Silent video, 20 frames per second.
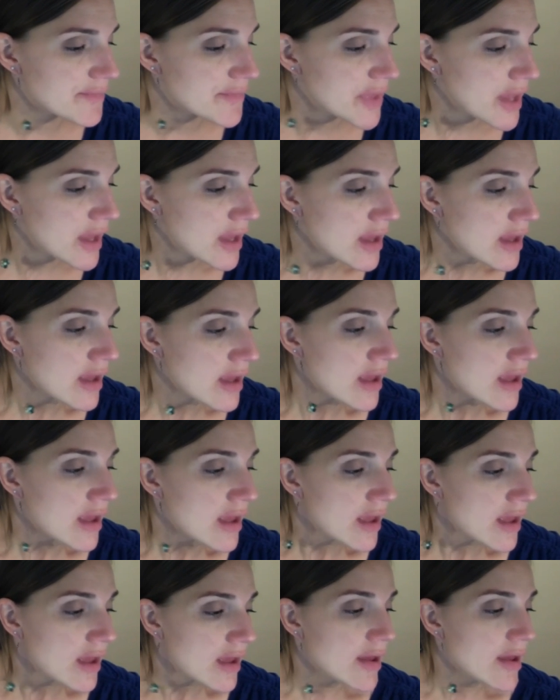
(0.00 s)

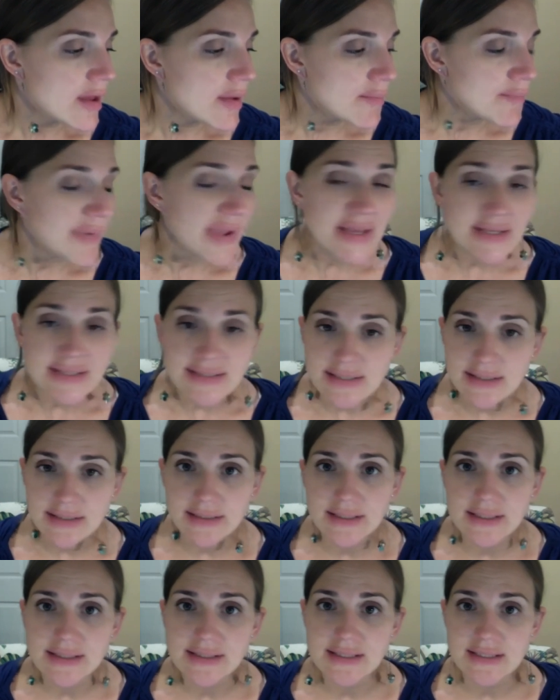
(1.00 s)
Basically, this is the week in
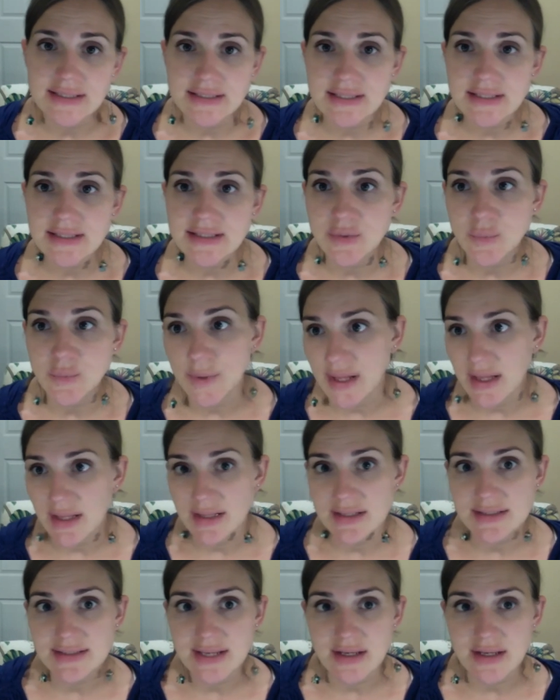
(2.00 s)
the sales month when
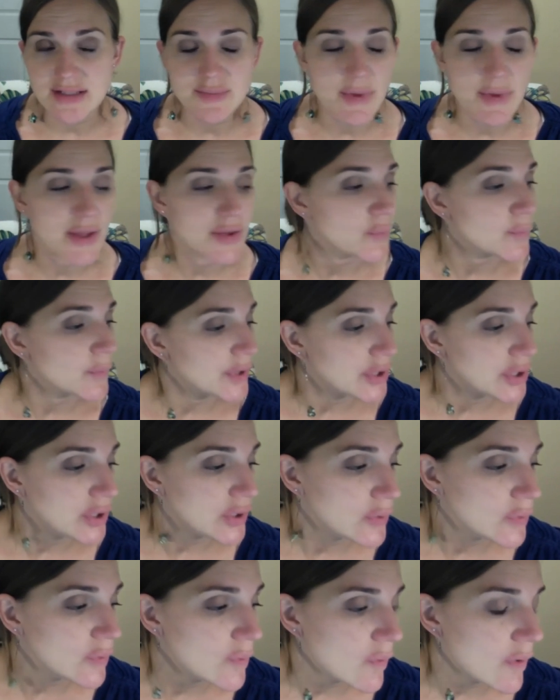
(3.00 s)
you
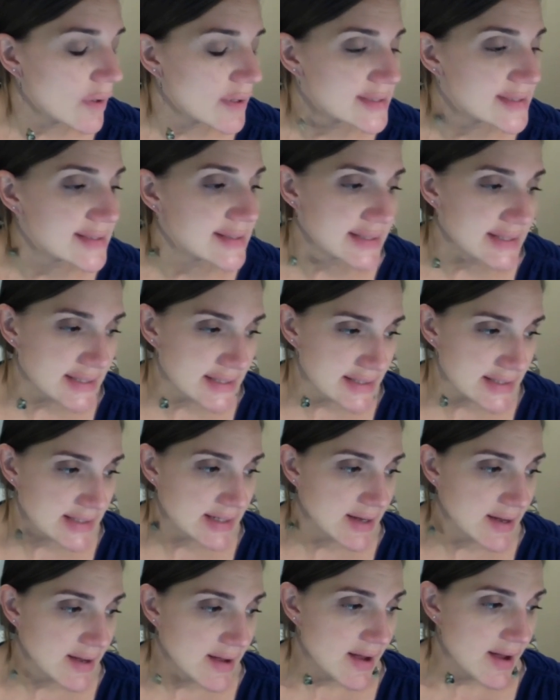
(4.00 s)
see,
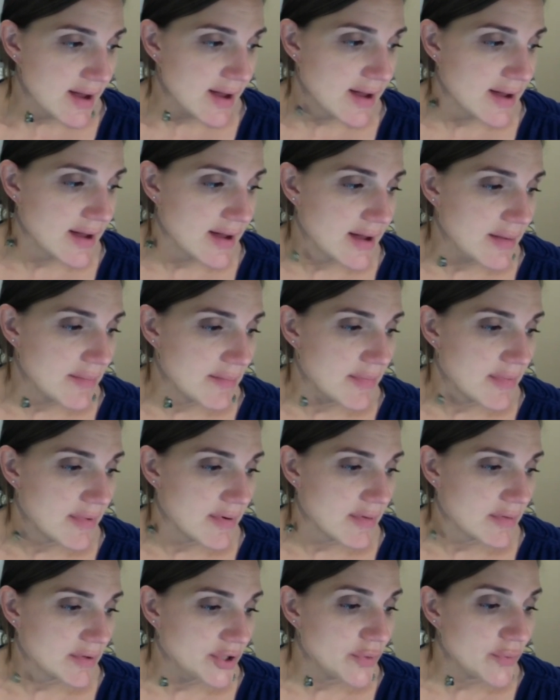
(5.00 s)
you know
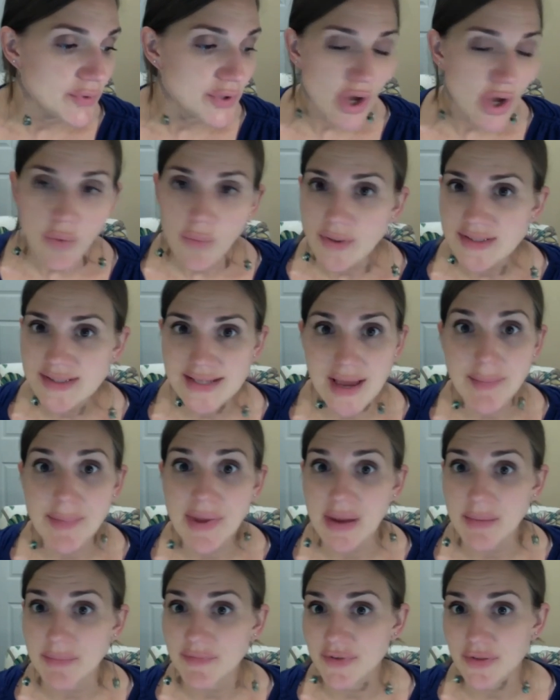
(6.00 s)
what's coming up for the
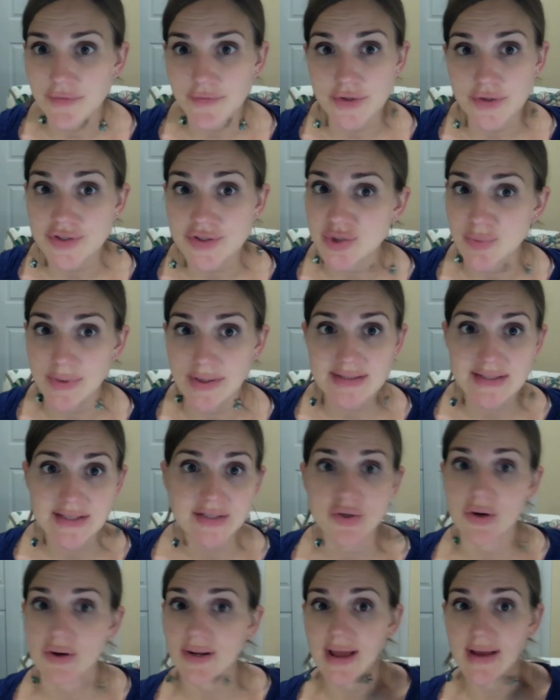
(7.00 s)
first 2 weeks because you already
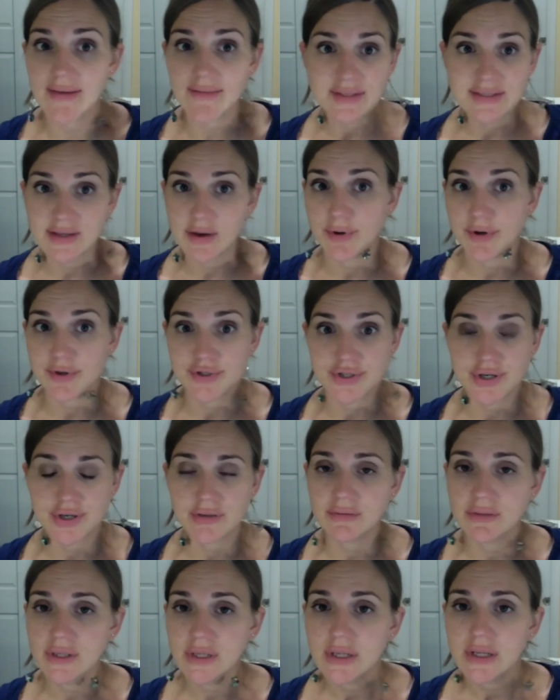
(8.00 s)
have the sale brochure.
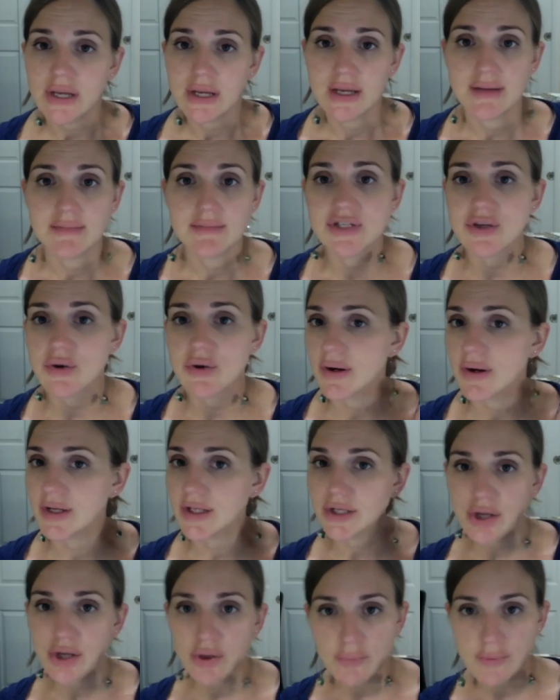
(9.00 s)
So you already
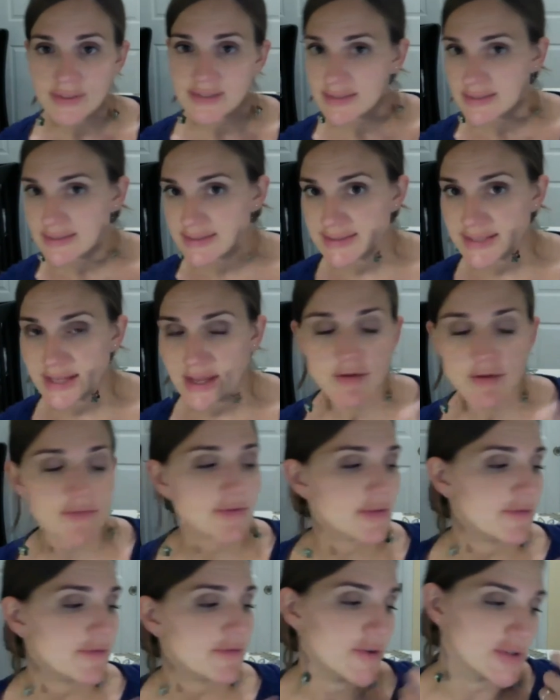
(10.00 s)
know what's on sale for
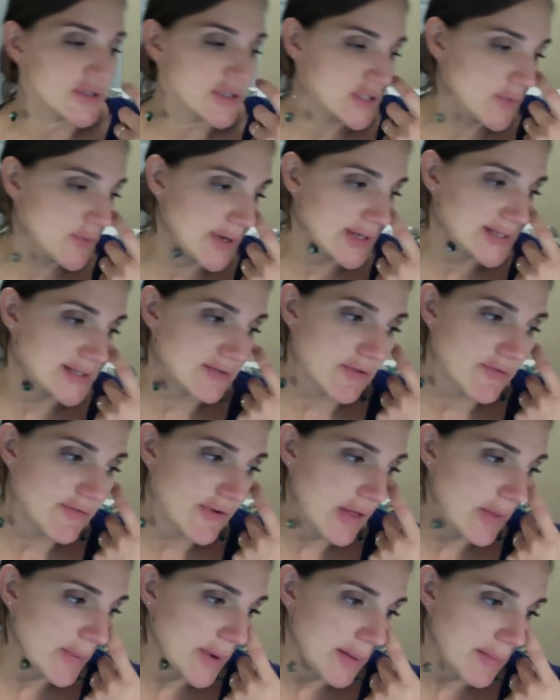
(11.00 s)
the first 2 weeks of the
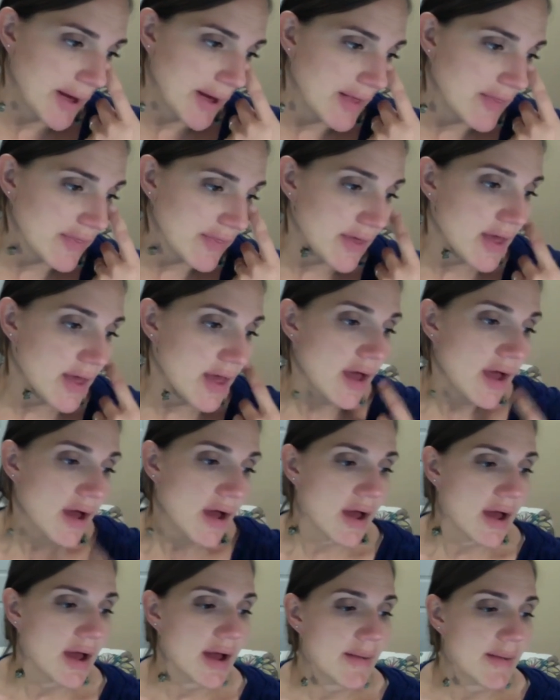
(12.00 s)
following month.
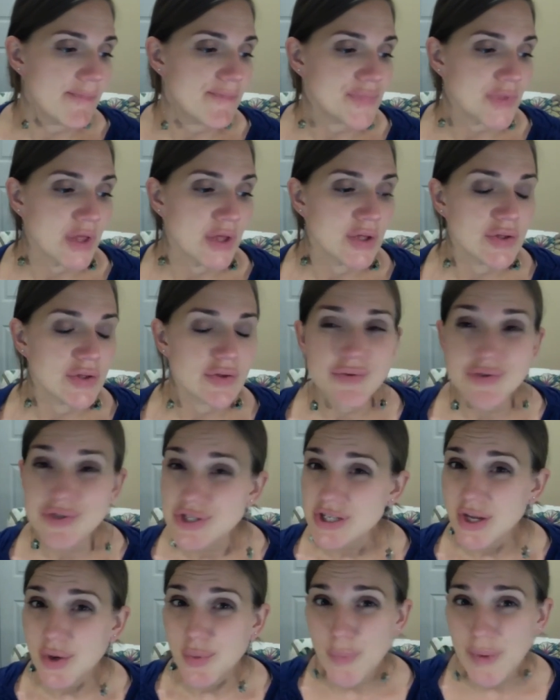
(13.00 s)

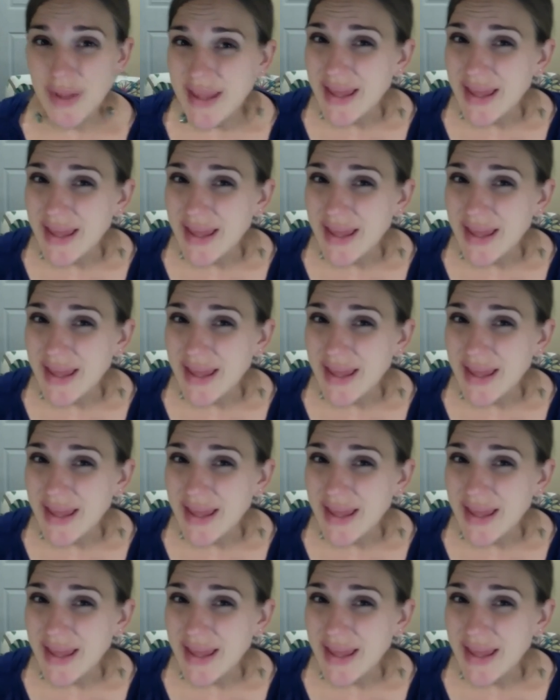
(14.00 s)
Usually a week